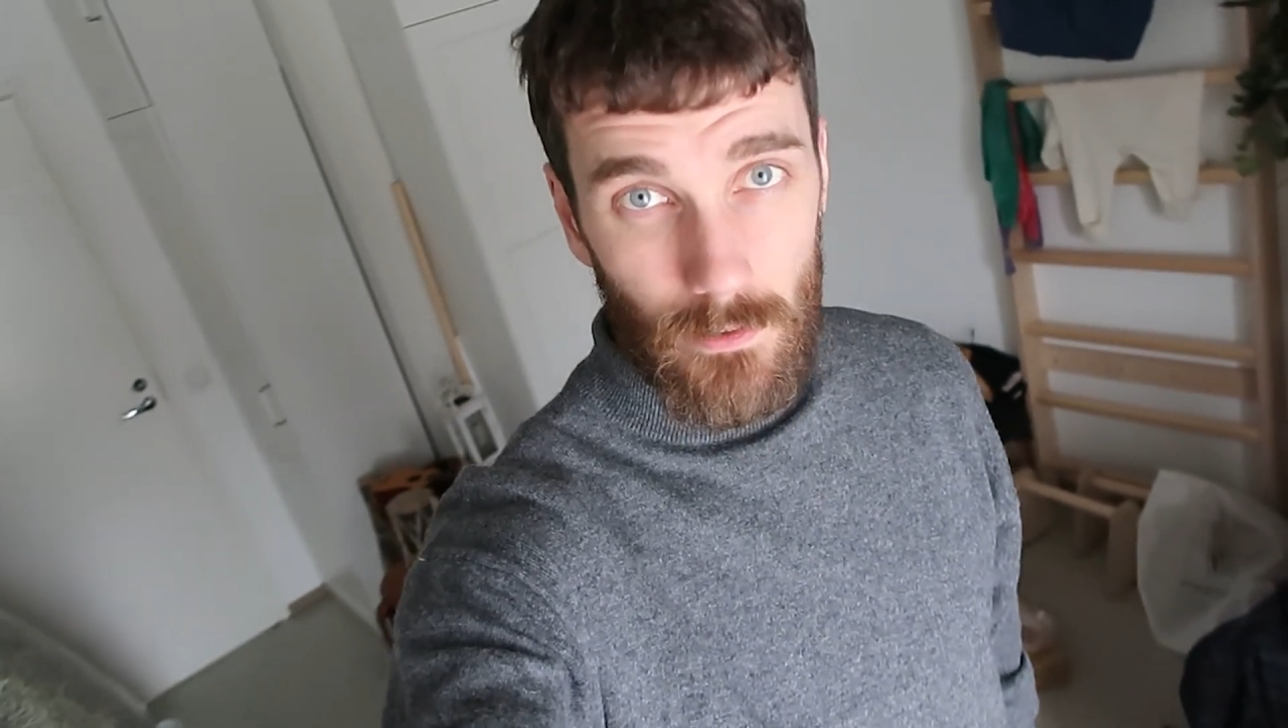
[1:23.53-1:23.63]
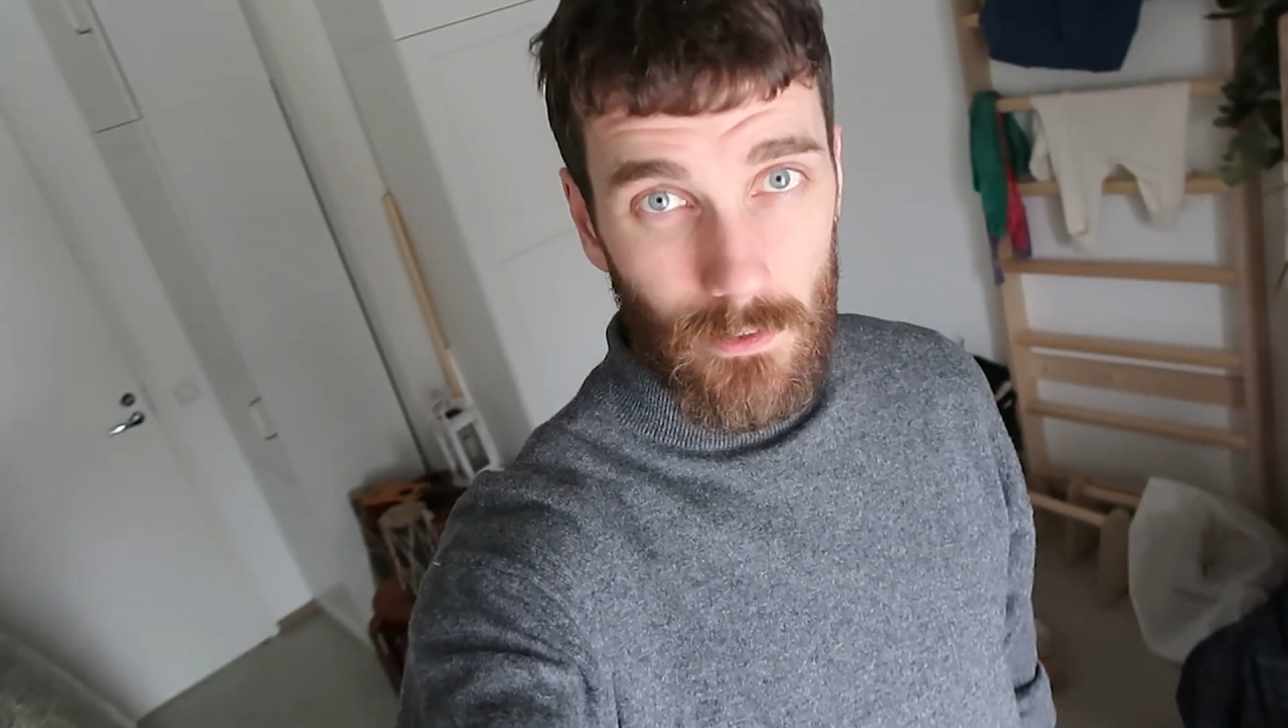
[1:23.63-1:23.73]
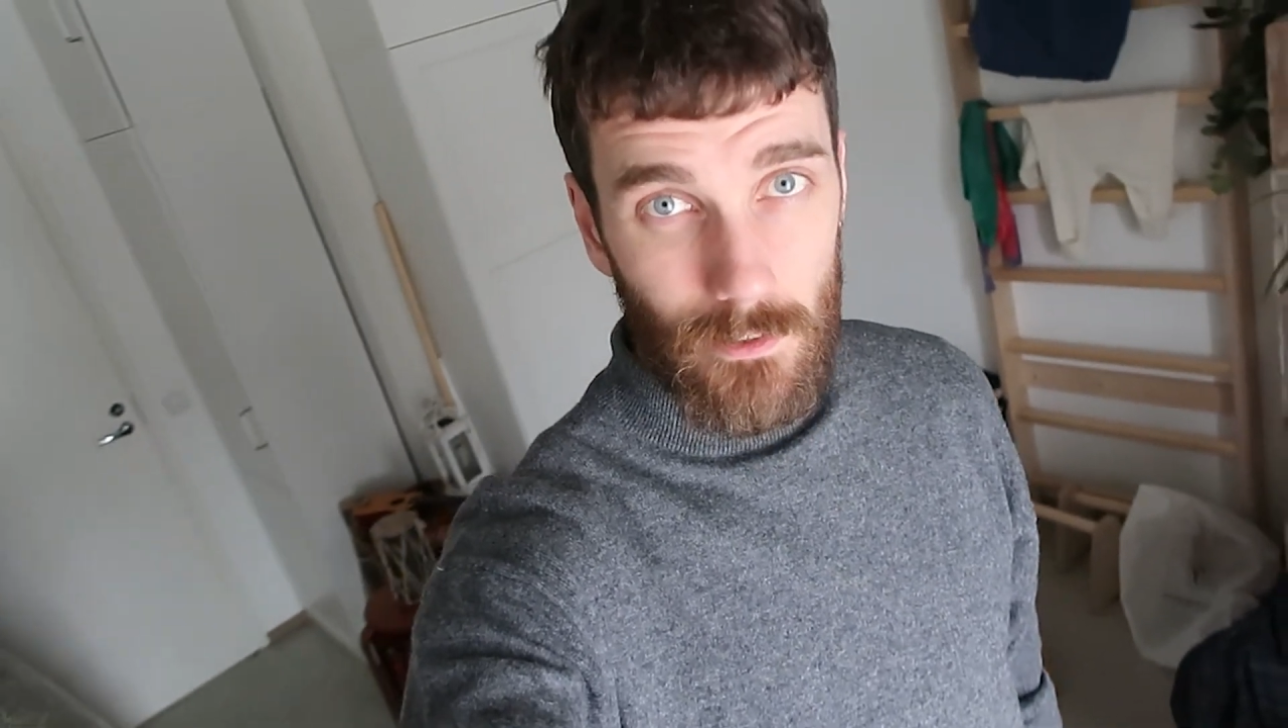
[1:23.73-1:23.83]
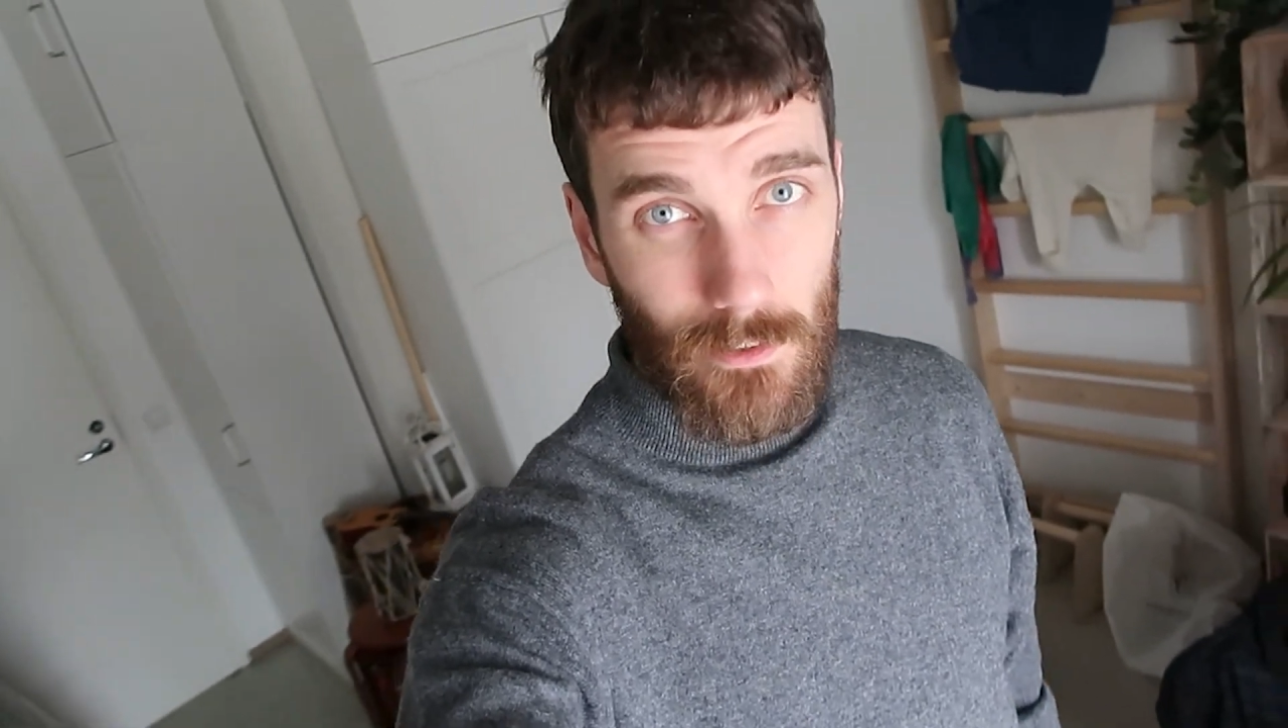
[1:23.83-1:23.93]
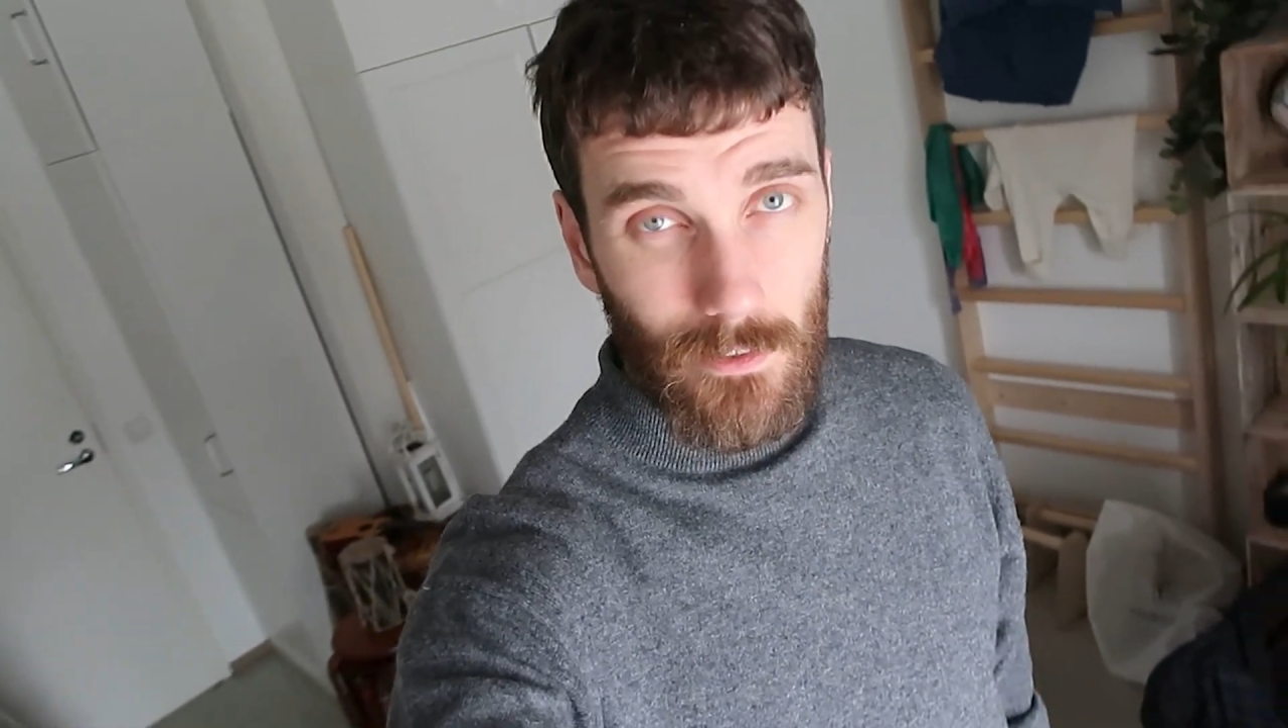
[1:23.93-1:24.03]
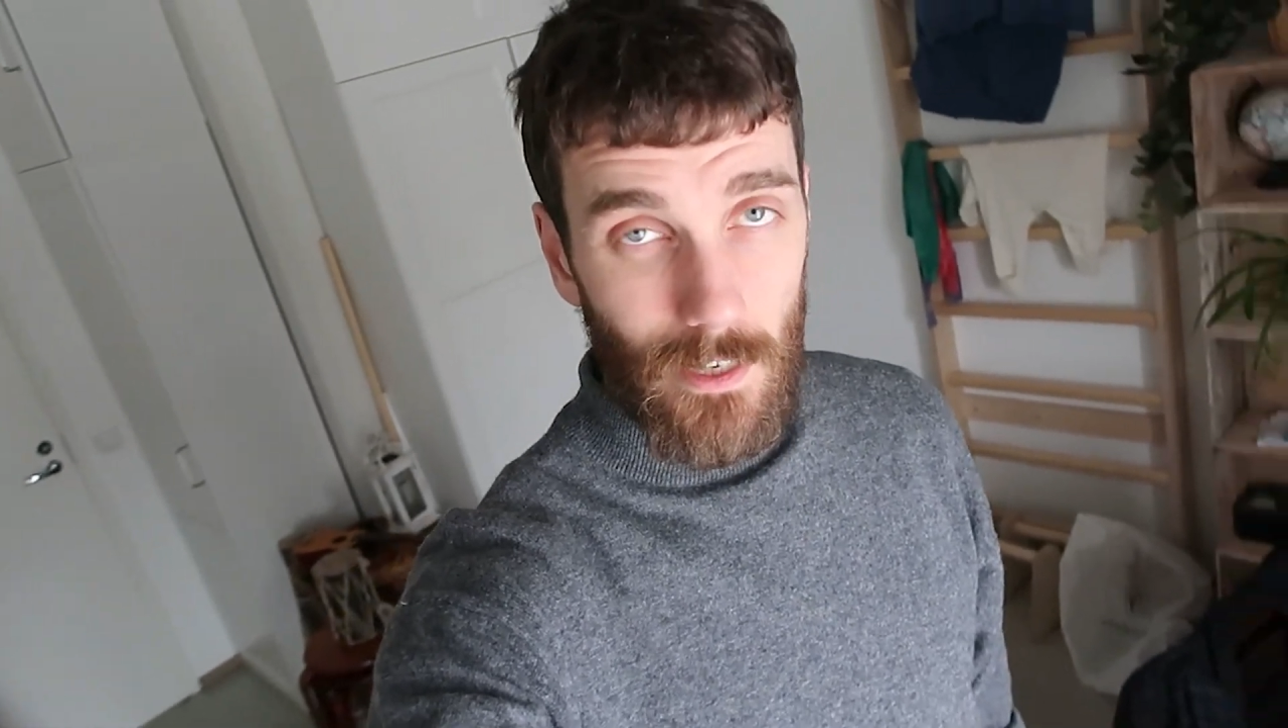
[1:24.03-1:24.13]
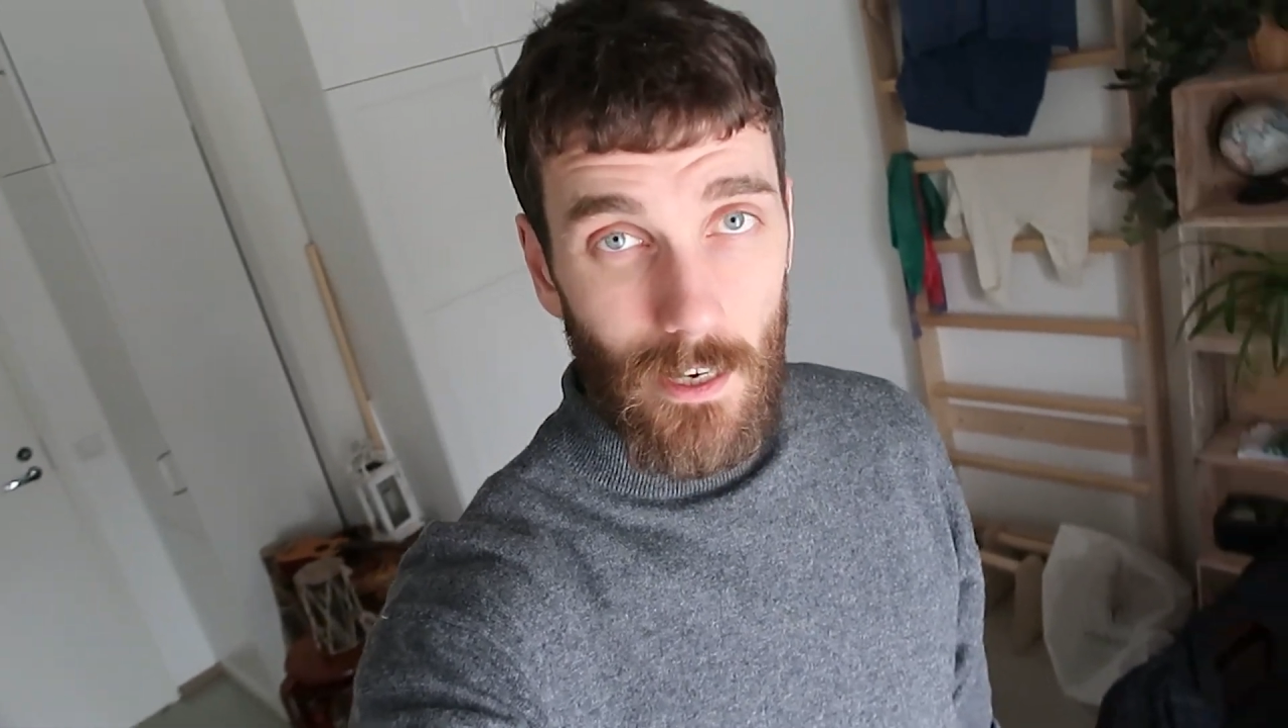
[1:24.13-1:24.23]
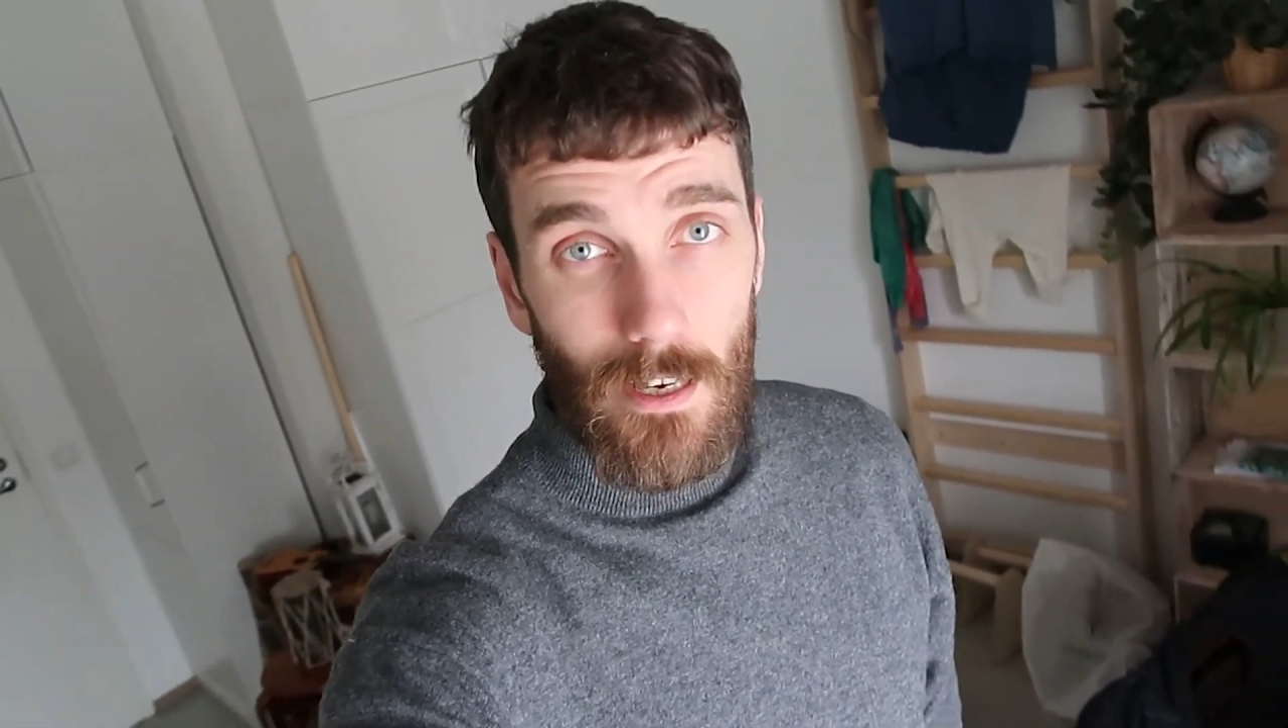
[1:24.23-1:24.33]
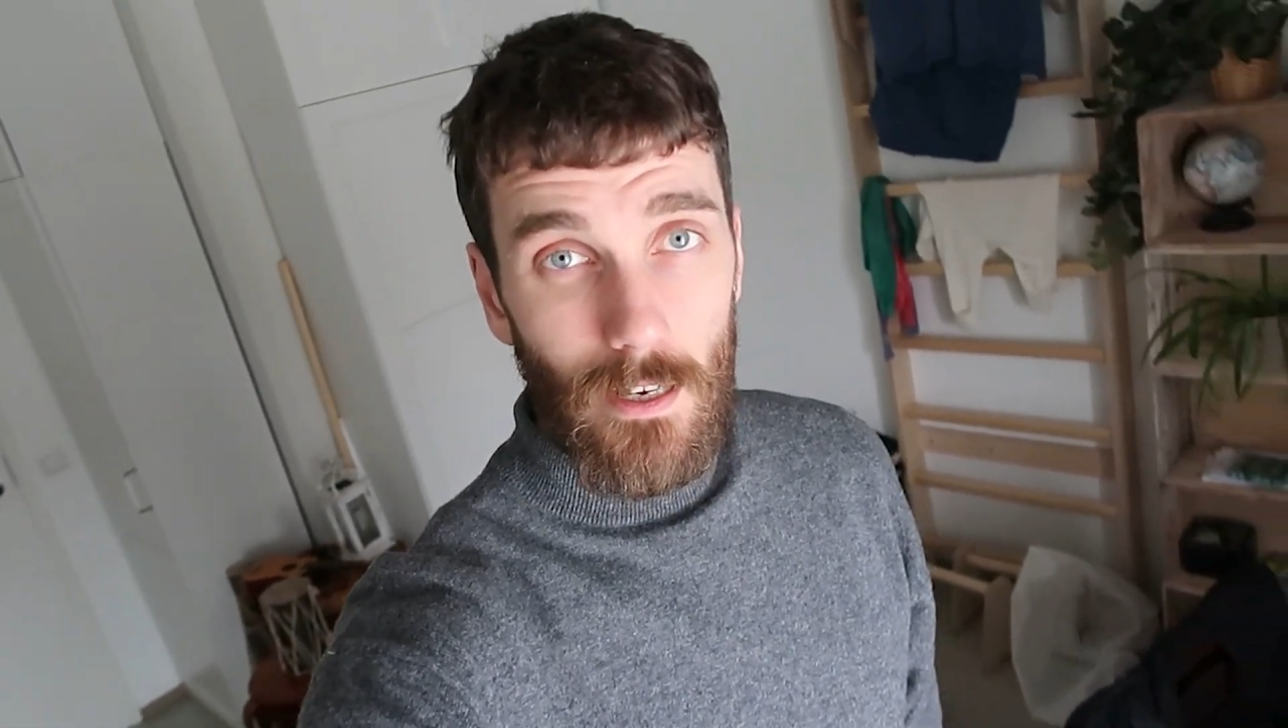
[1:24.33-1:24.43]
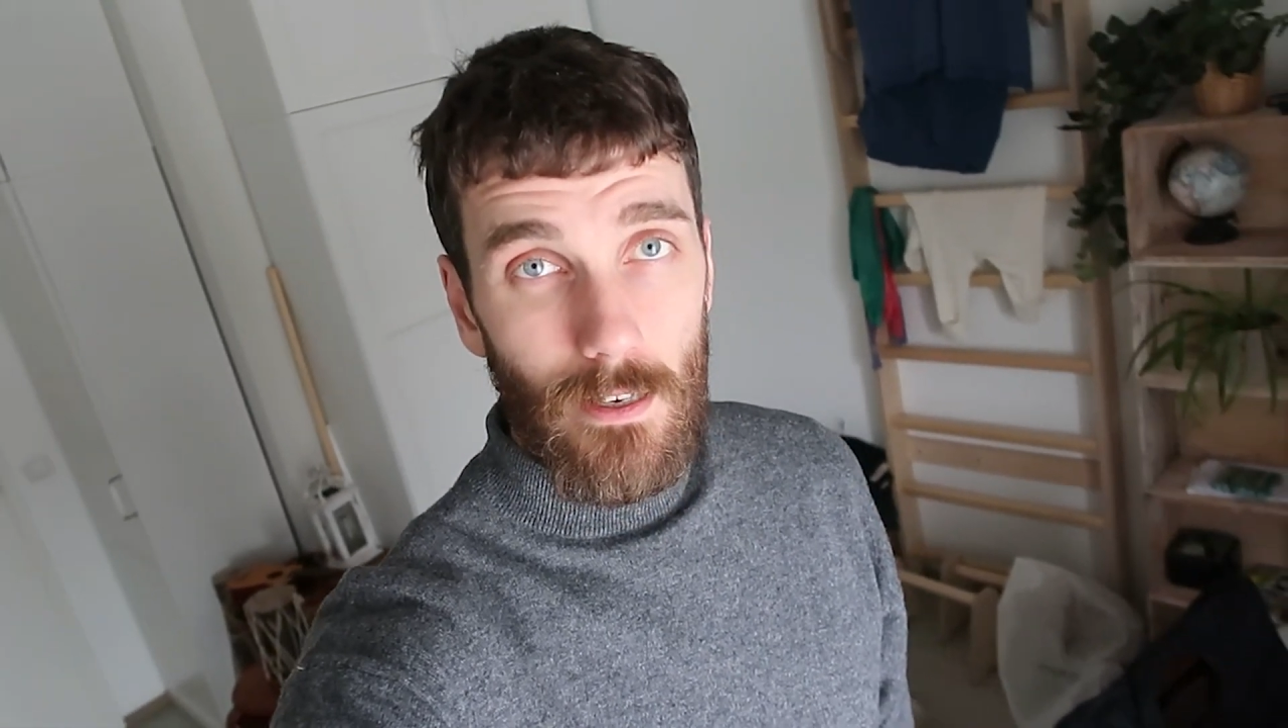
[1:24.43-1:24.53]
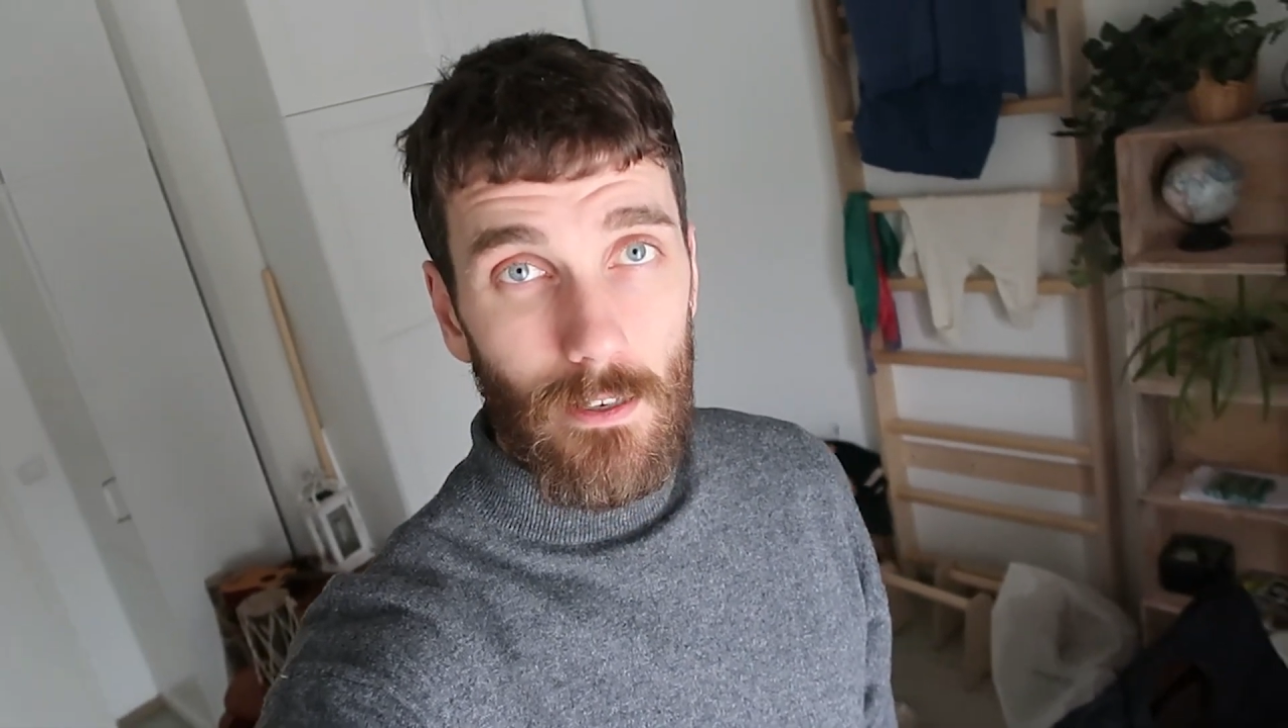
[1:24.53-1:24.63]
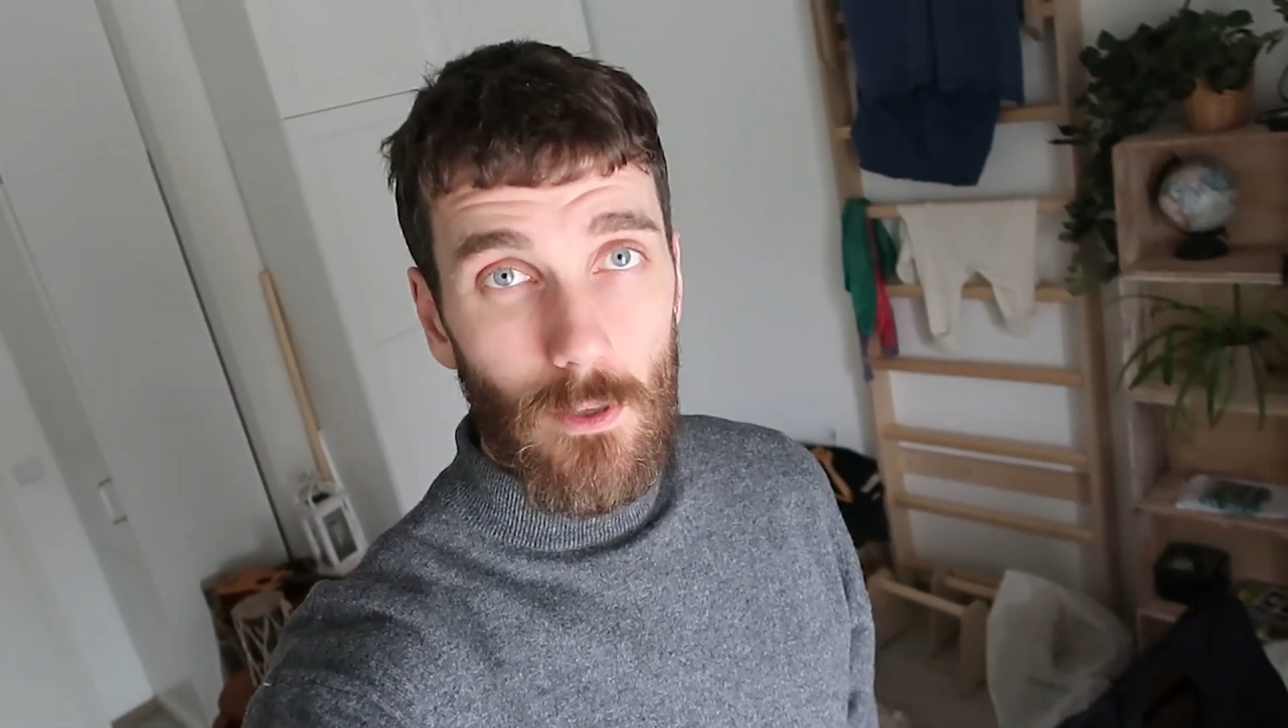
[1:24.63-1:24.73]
since the